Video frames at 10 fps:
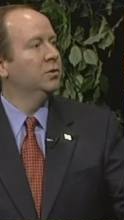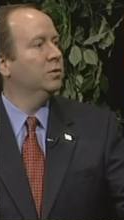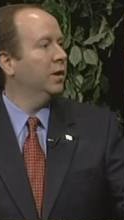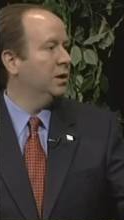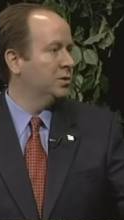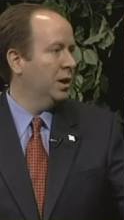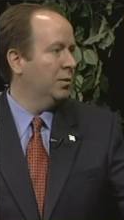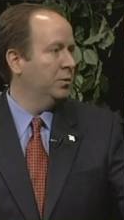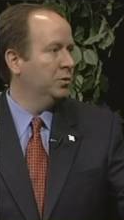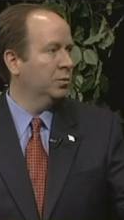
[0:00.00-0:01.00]
to do that
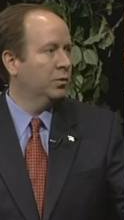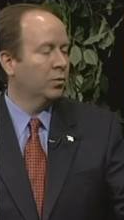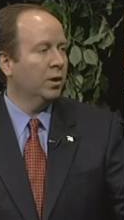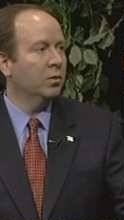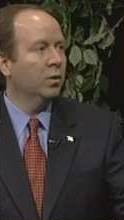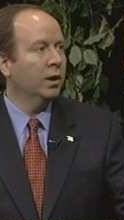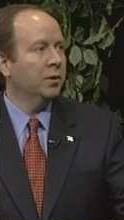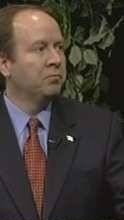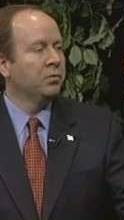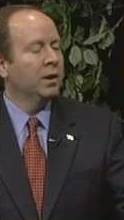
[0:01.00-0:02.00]
job and do it the right
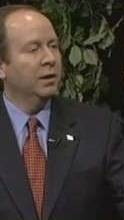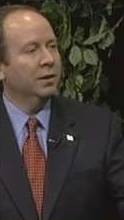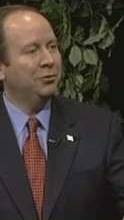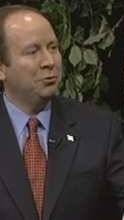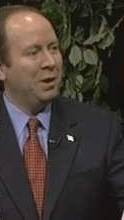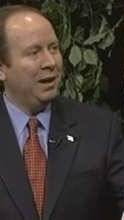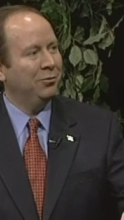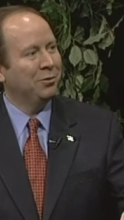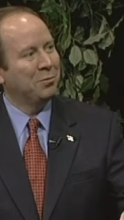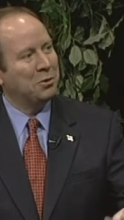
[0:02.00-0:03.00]
way, unless you
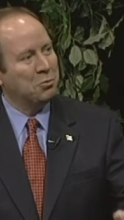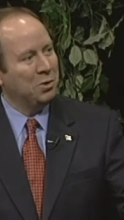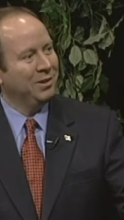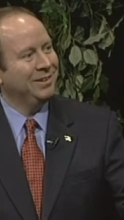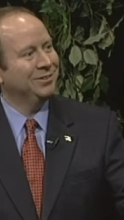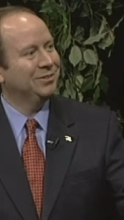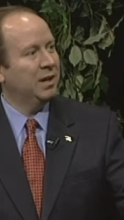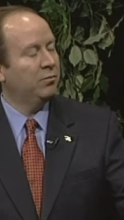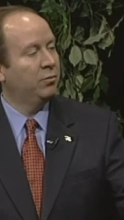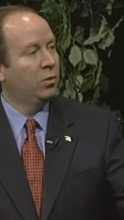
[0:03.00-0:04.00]
have somebody willing to
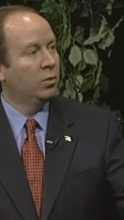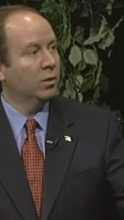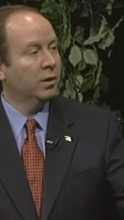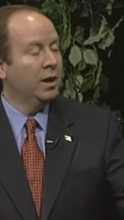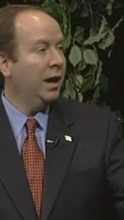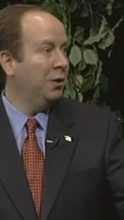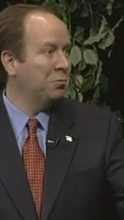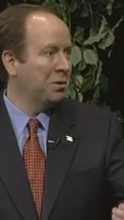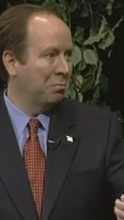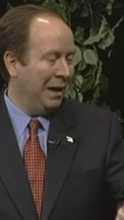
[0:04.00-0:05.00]
step forward and
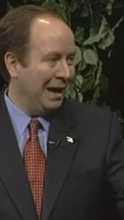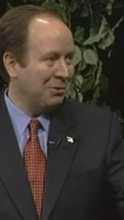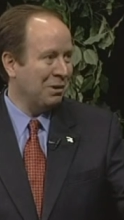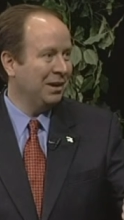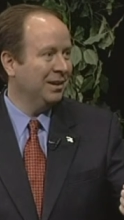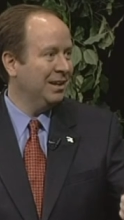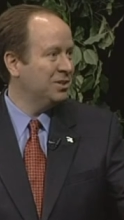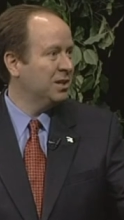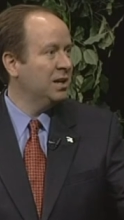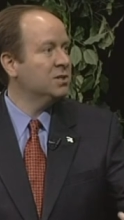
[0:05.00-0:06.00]
with the background and
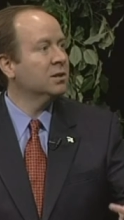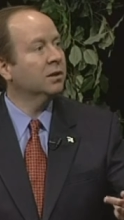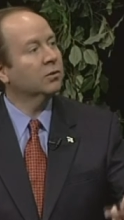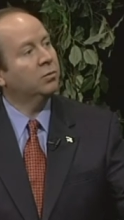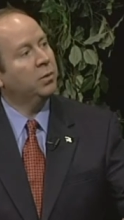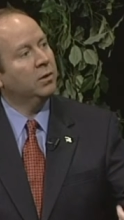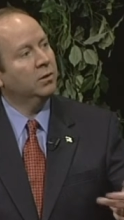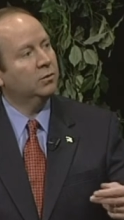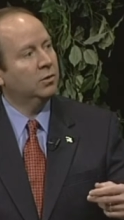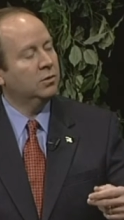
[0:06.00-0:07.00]
education and
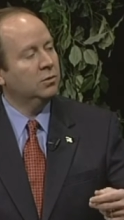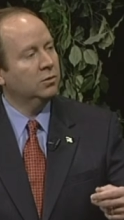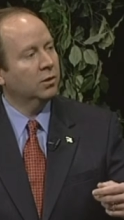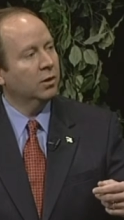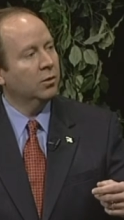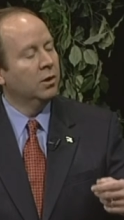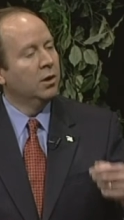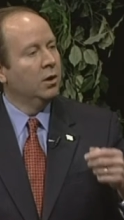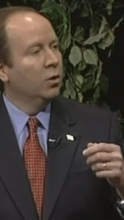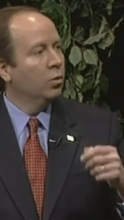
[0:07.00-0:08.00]
experience to do so,
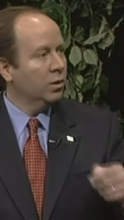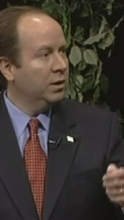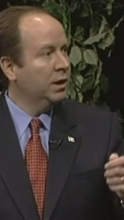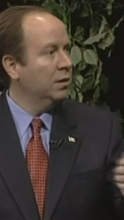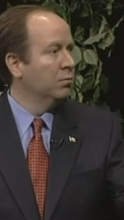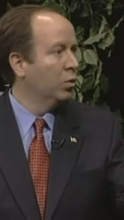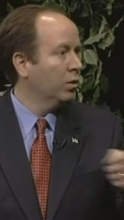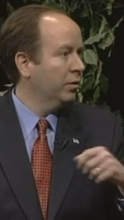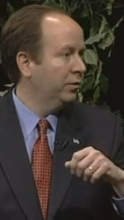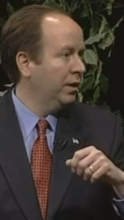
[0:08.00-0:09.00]
we're going to get
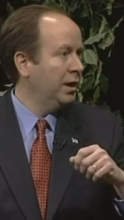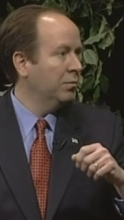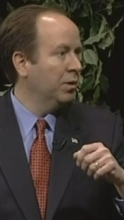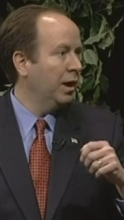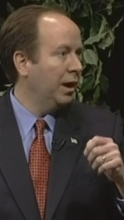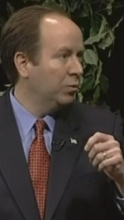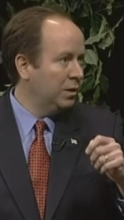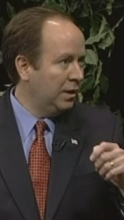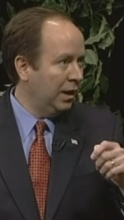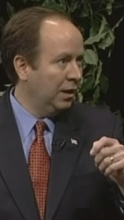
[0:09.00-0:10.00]
more of the same. And
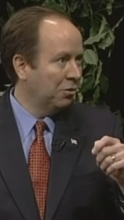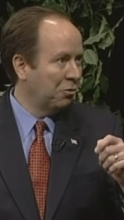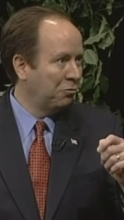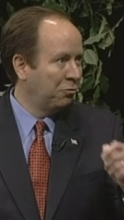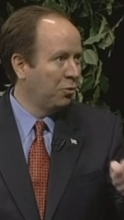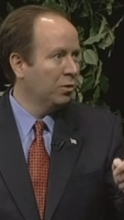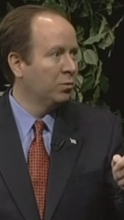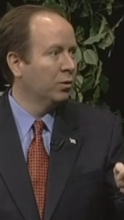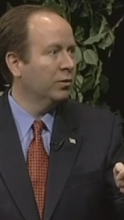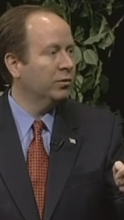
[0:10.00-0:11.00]
we can't
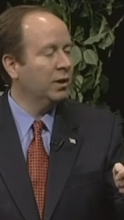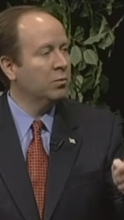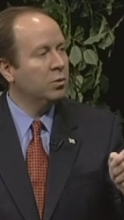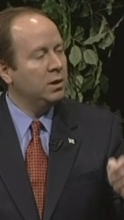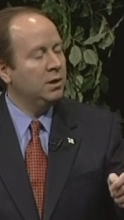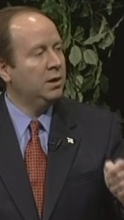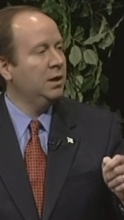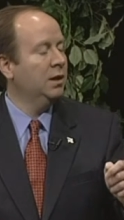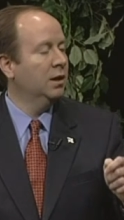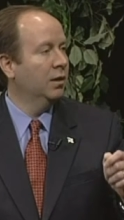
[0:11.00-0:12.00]
afford more of the same. We
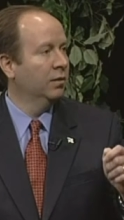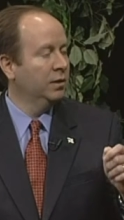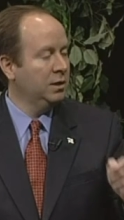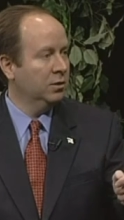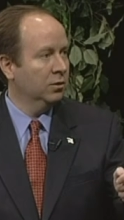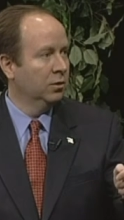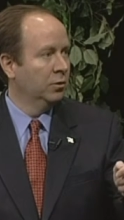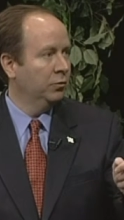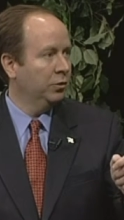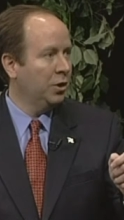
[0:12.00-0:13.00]
need a leader
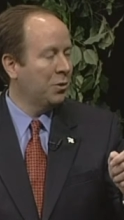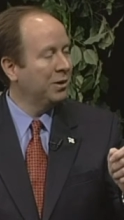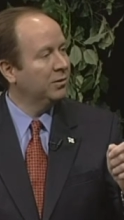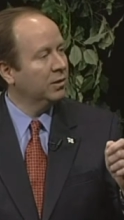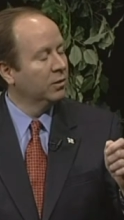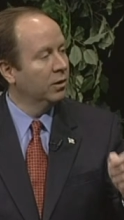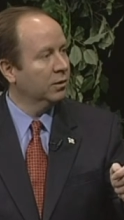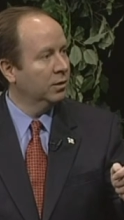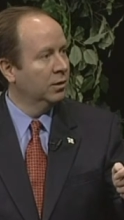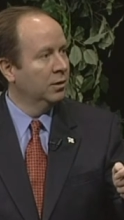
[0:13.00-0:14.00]
to go in and say,
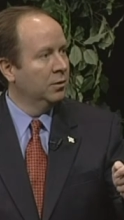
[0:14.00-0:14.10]
look,